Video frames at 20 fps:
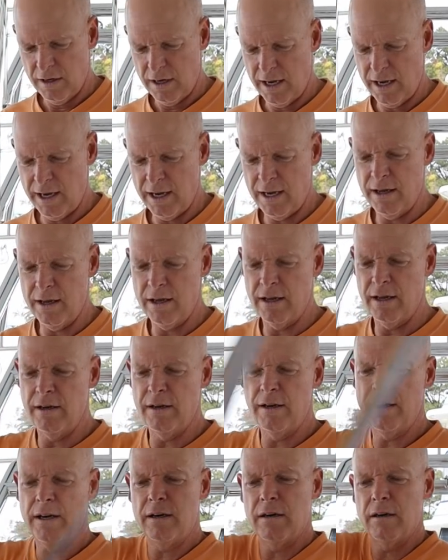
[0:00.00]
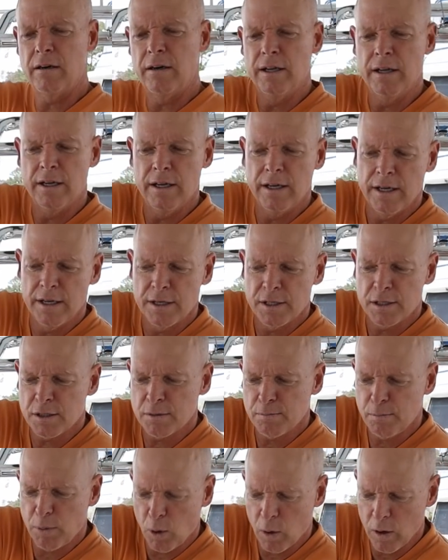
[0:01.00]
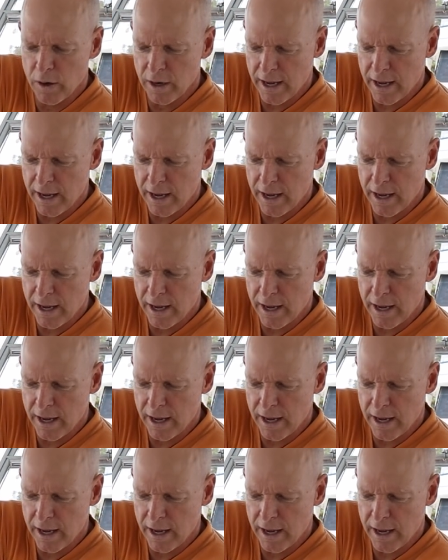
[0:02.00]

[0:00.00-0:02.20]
and there is port